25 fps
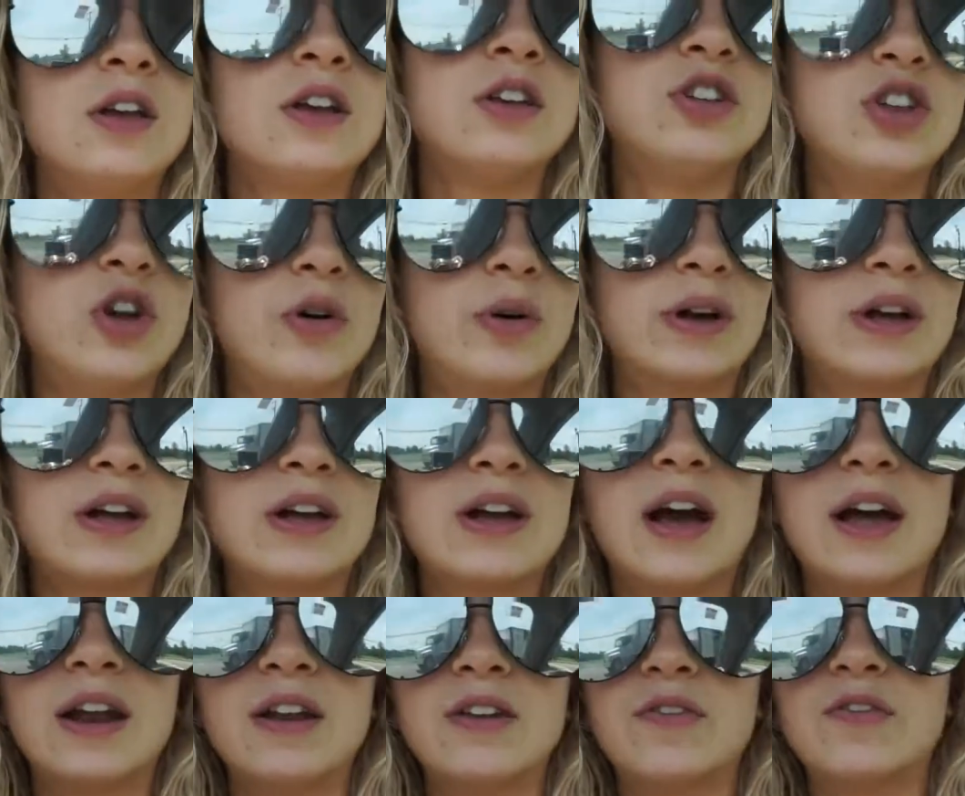you know it can
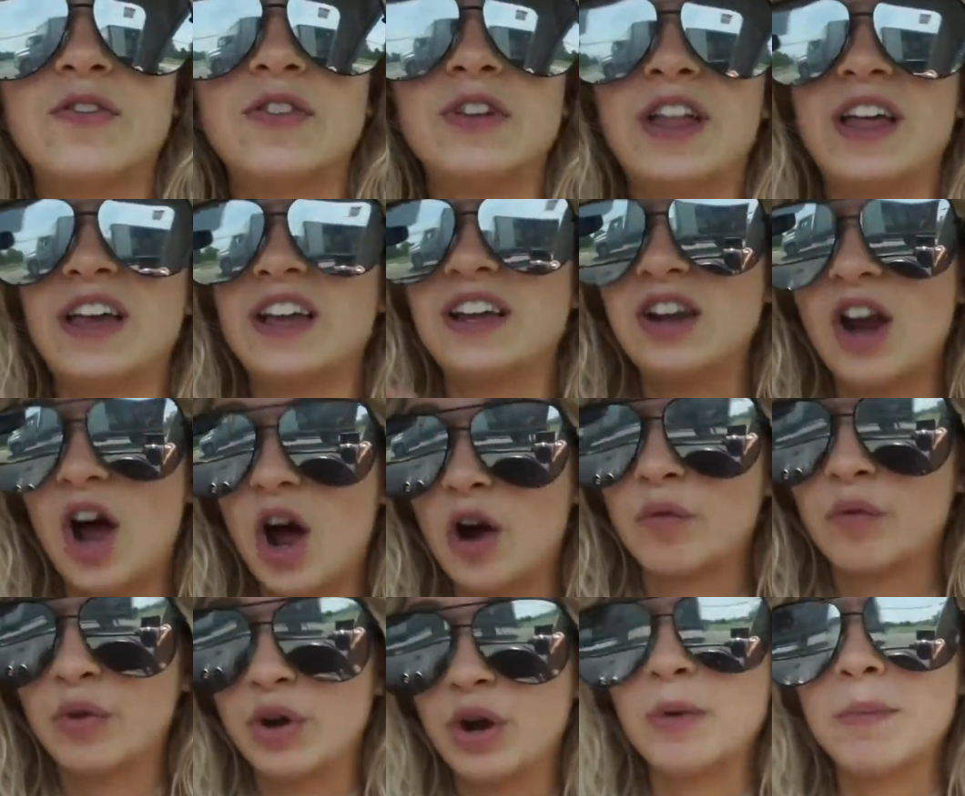kind of feel like
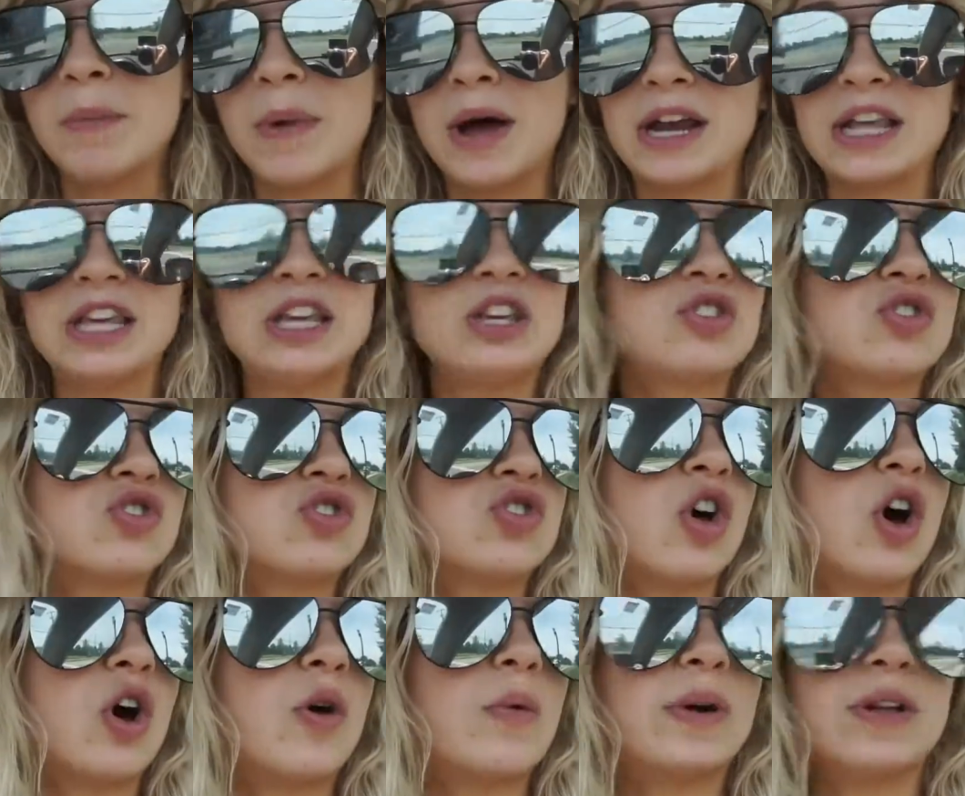not real money
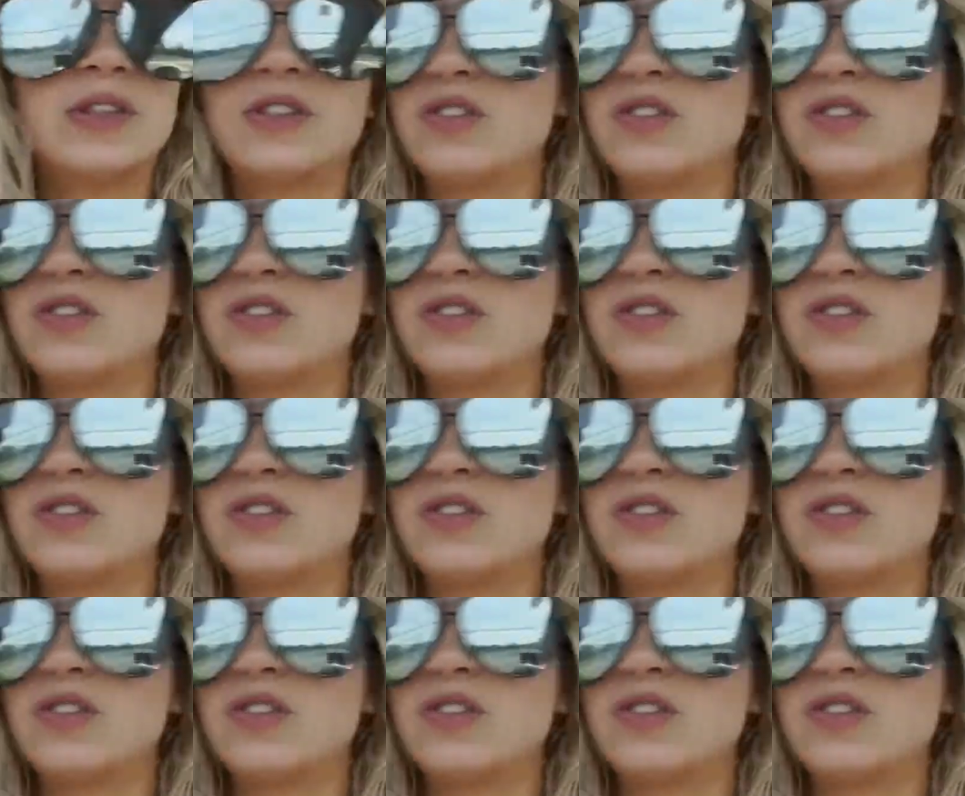so